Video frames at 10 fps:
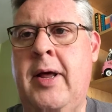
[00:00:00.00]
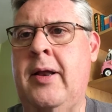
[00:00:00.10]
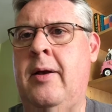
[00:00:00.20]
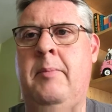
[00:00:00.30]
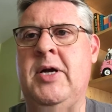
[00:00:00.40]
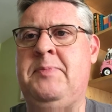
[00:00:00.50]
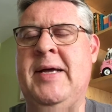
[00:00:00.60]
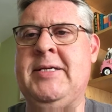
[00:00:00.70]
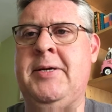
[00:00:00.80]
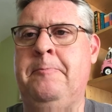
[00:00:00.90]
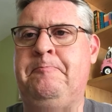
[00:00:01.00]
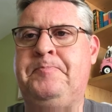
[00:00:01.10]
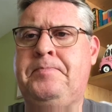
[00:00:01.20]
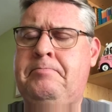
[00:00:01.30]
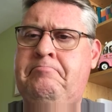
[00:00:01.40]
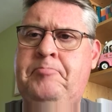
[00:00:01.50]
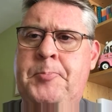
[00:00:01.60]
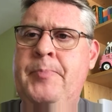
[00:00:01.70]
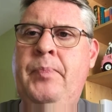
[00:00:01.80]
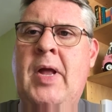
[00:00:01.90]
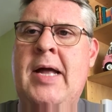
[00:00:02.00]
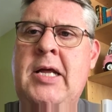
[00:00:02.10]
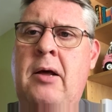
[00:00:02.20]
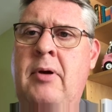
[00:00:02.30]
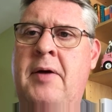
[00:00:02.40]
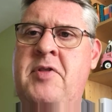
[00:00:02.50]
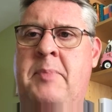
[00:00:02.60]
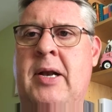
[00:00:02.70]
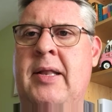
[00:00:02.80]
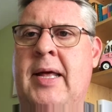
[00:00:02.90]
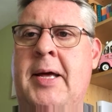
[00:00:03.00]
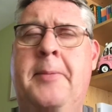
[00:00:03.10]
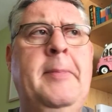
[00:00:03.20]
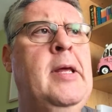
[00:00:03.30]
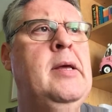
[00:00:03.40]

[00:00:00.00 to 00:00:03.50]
another much better. And you know, life's a bit like that.